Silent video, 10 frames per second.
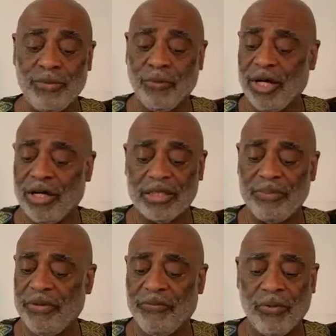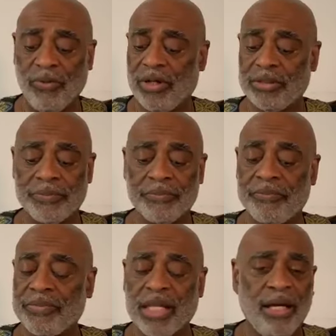it was before.
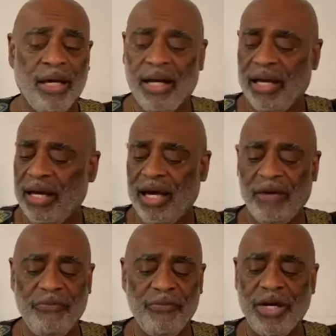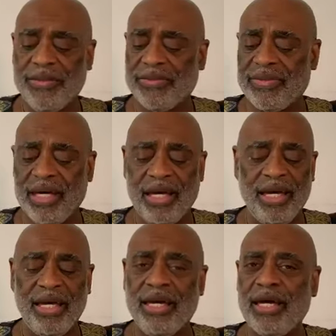
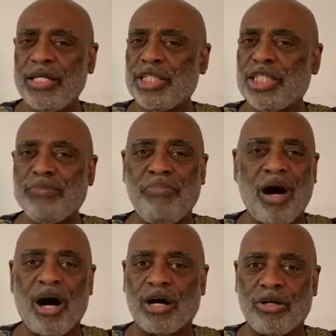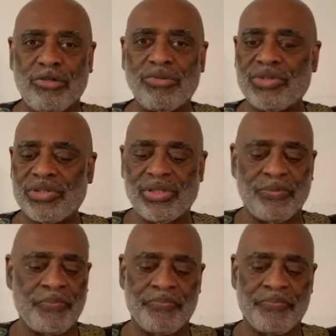Everything sparkles